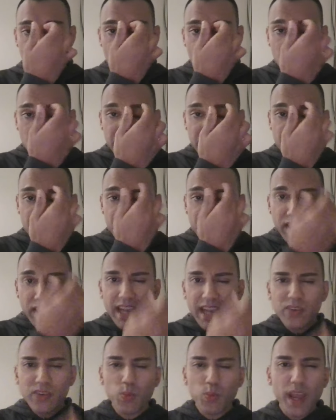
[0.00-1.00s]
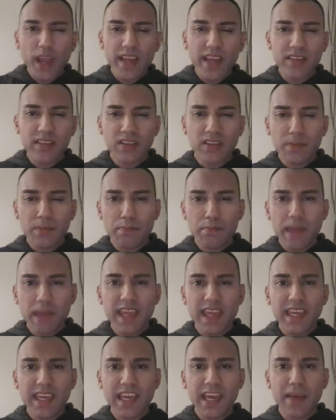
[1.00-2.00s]
But they find ways to
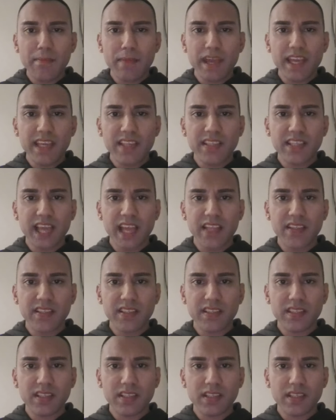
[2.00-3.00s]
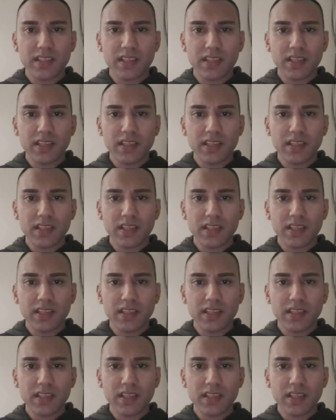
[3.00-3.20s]
make it make sense